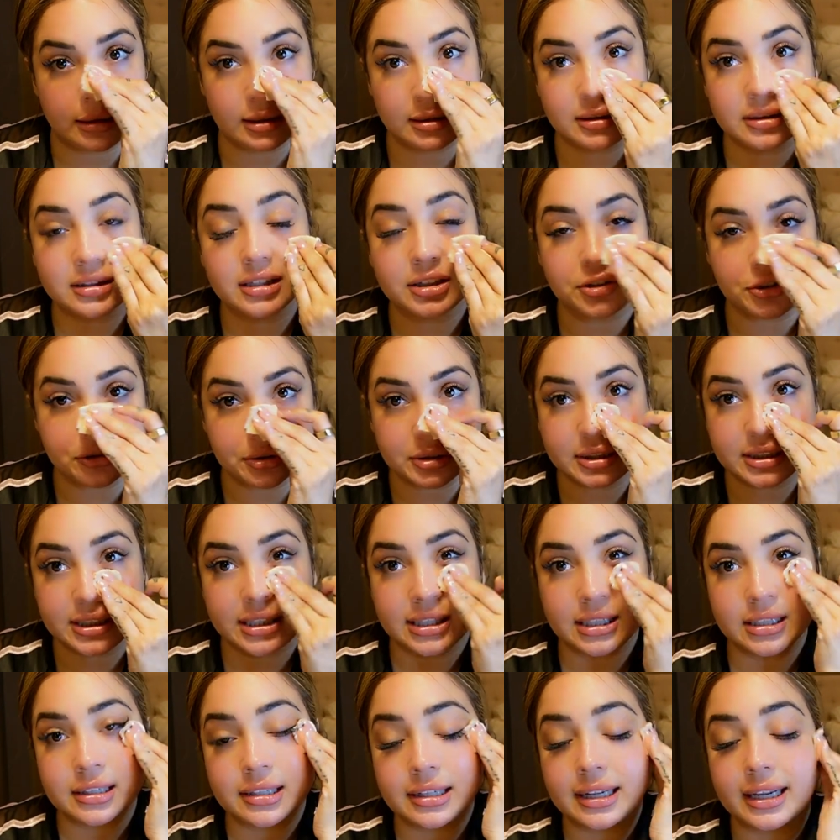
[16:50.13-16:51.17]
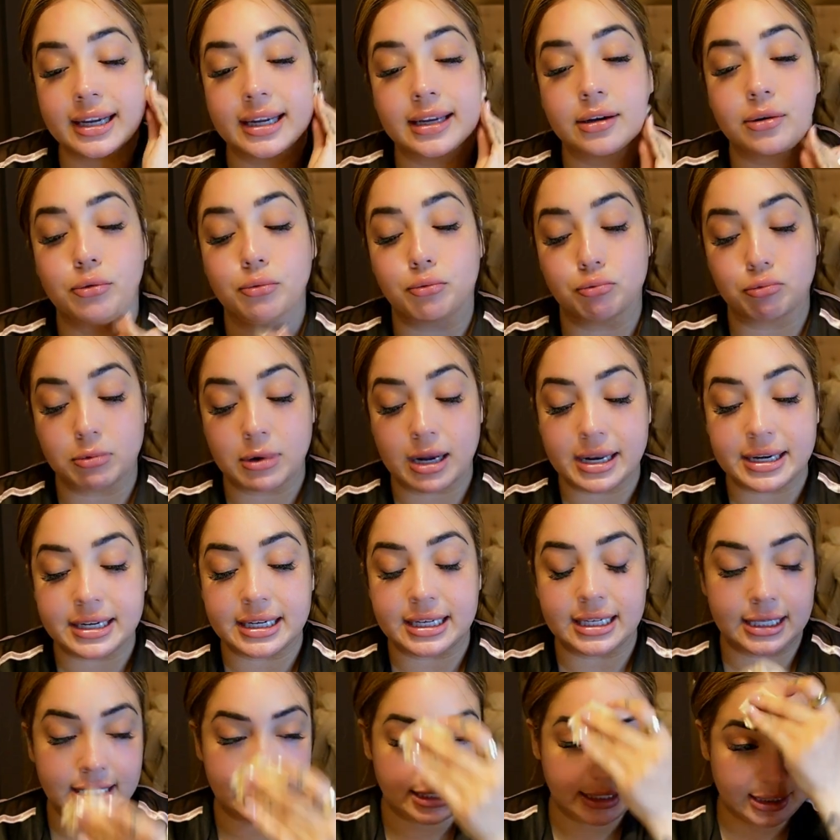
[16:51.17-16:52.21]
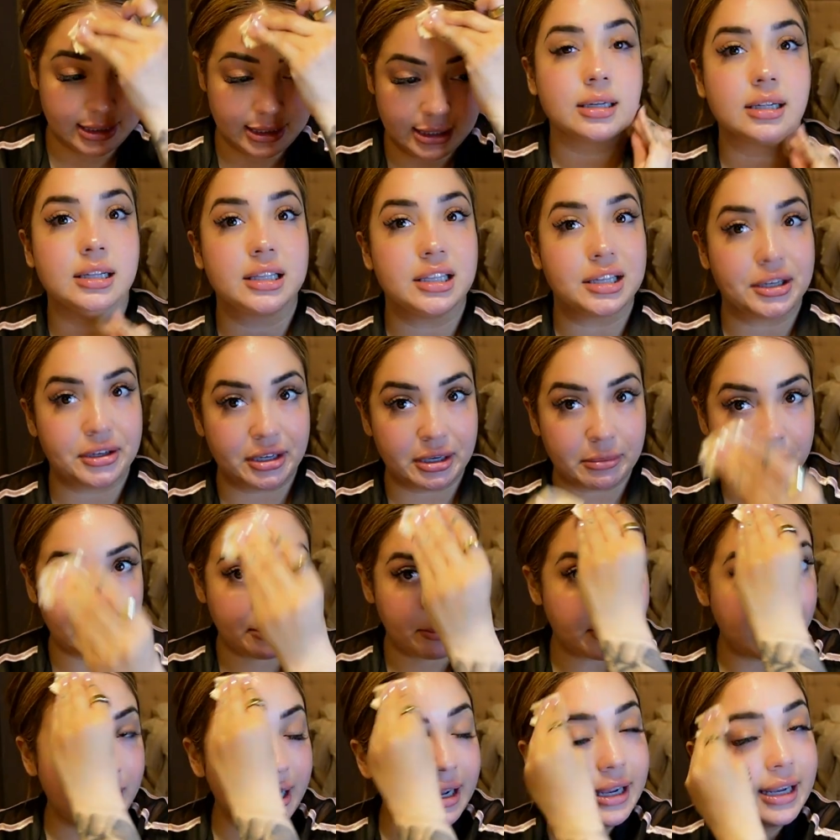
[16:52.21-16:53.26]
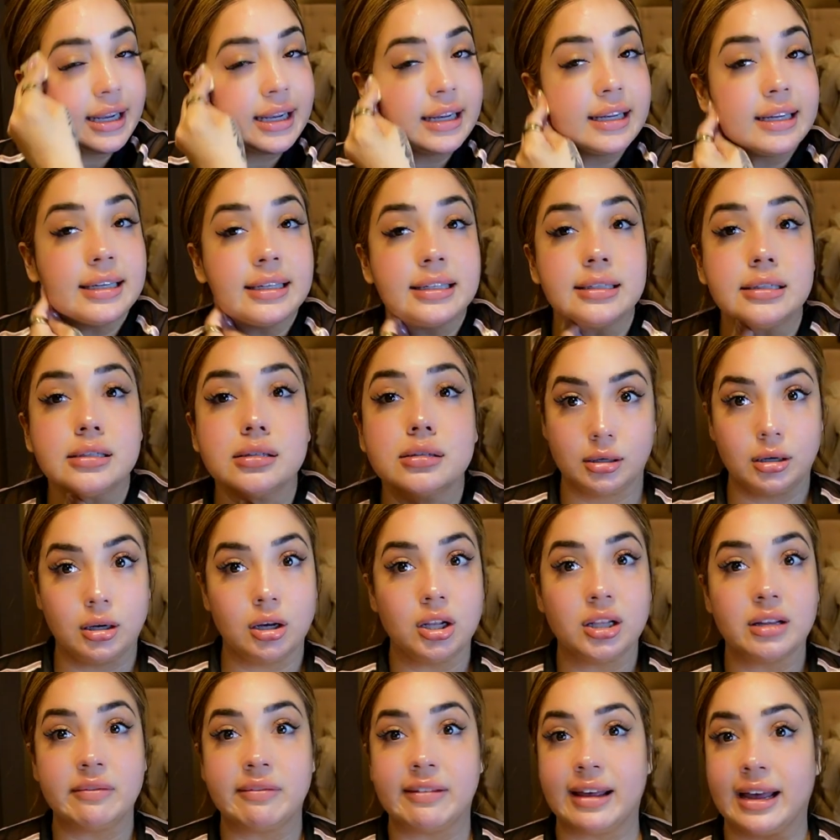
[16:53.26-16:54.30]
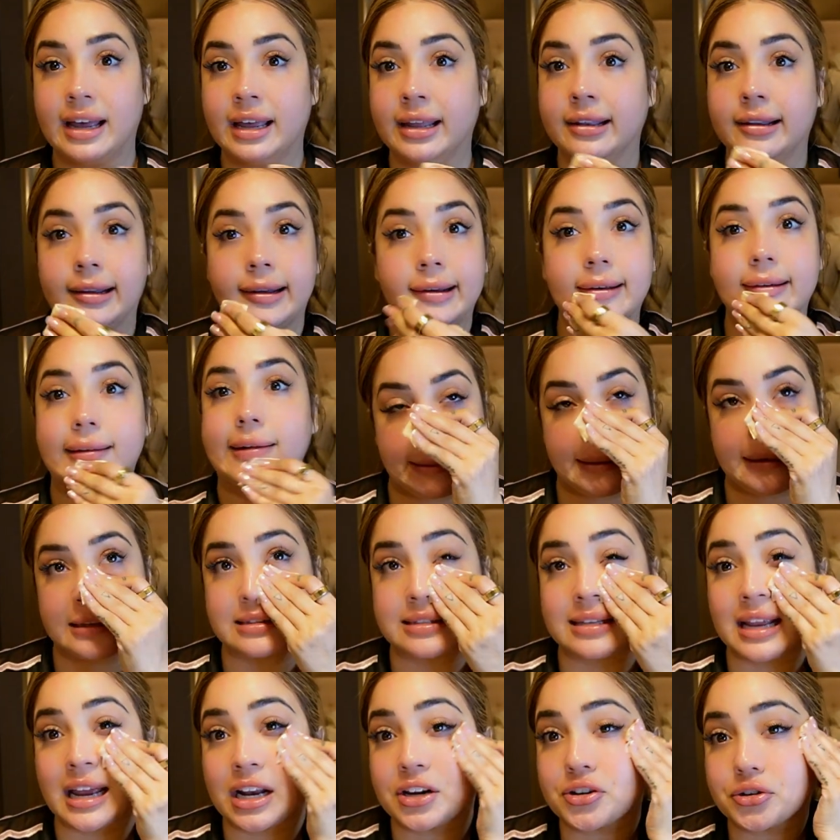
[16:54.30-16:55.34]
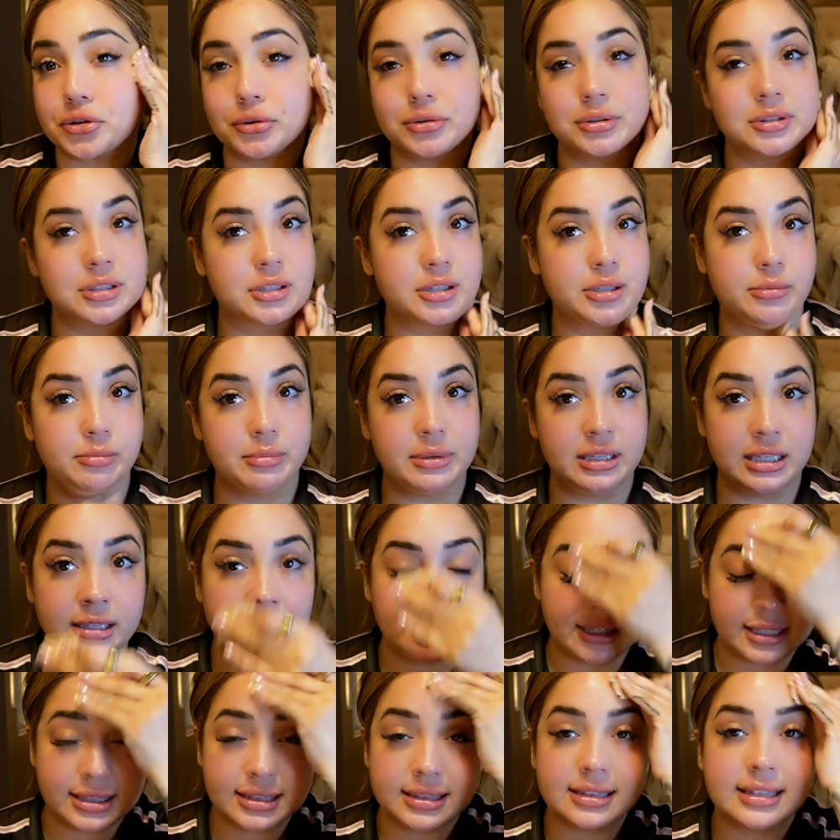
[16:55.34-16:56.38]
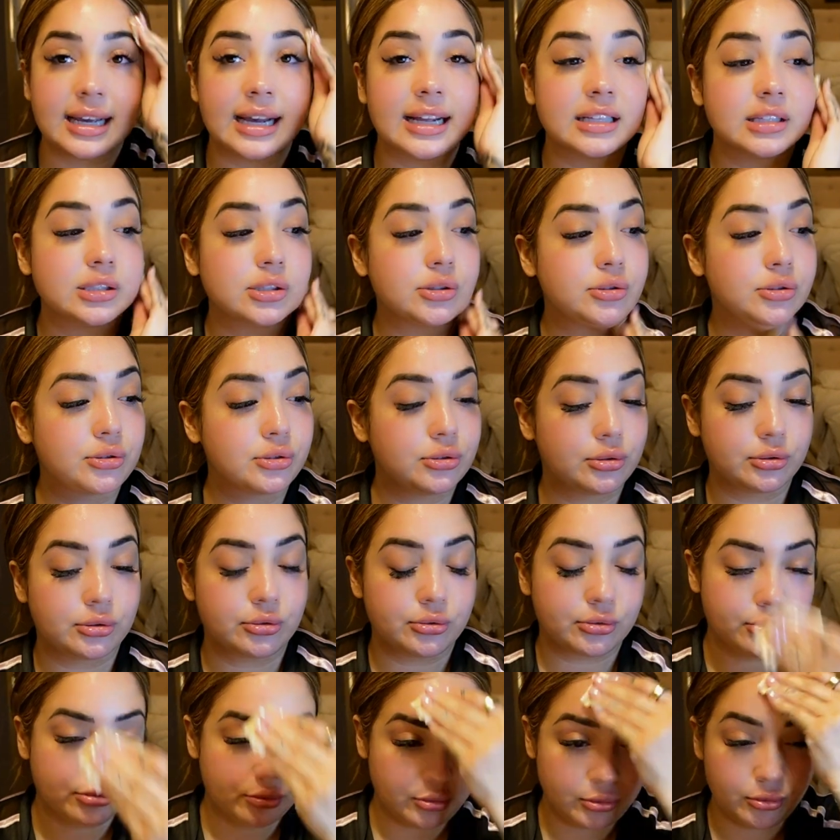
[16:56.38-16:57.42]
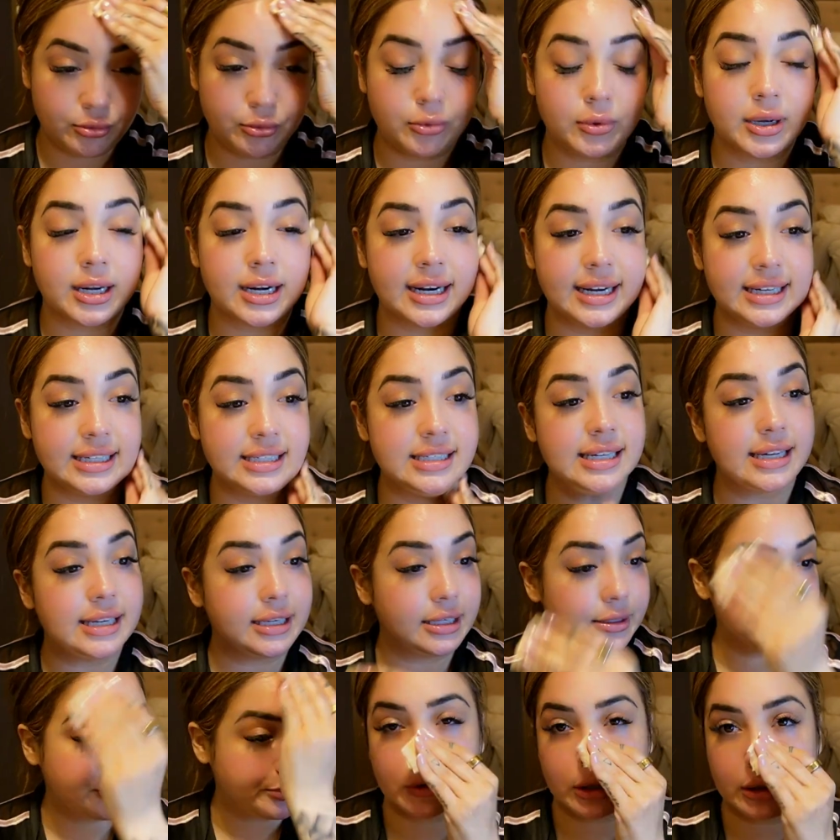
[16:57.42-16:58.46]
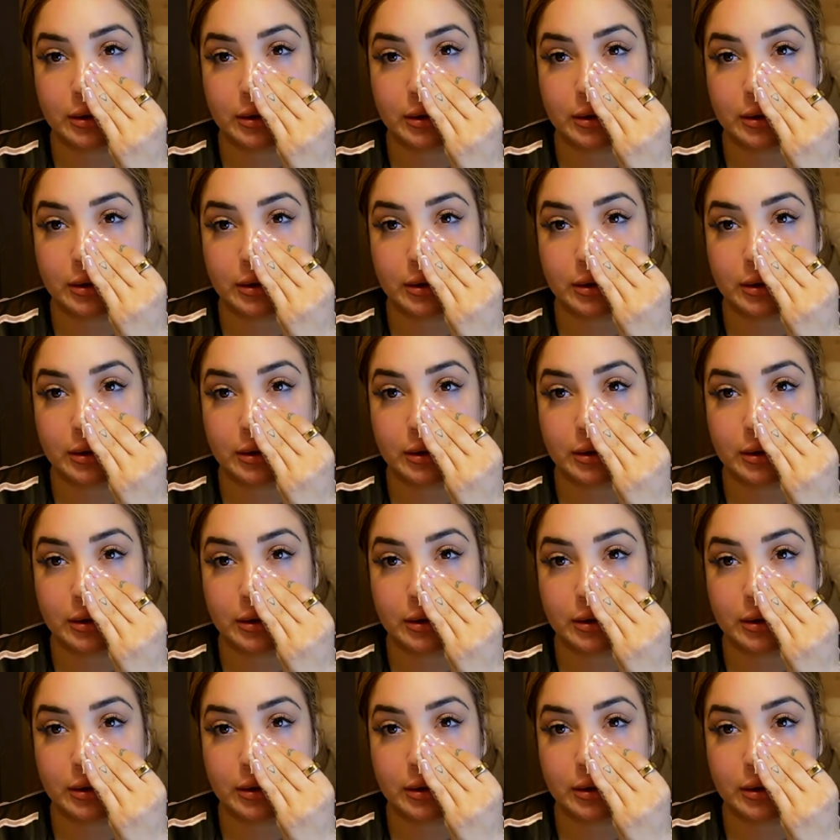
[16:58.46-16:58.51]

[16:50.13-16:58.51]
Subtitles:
literally, like running, clearing my mind, all of that, like as natural as it could be, like that's what I did.